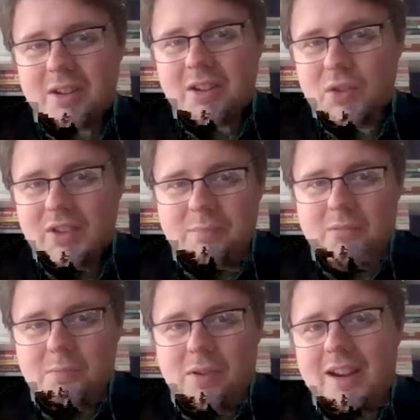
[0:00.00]
because the
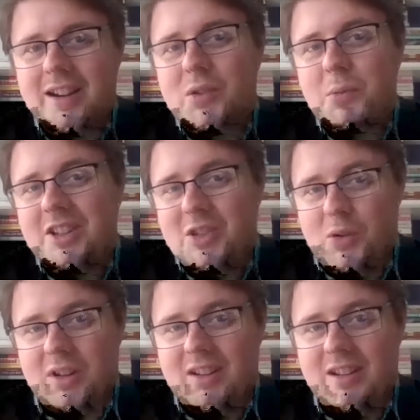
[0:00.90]
simple part is we
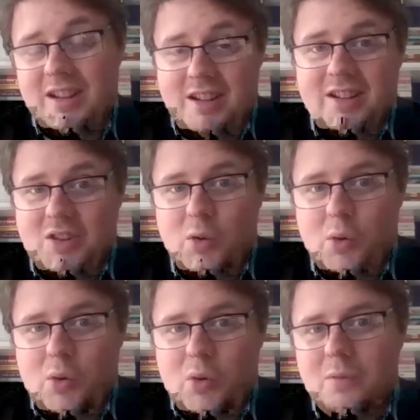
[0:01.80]
don't
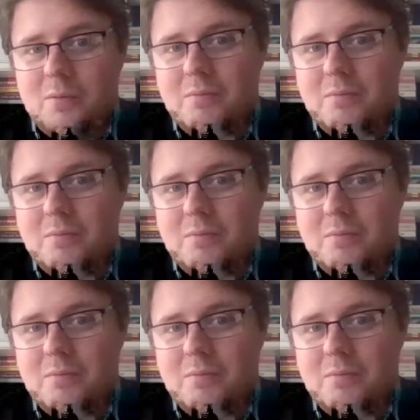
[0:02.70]
know.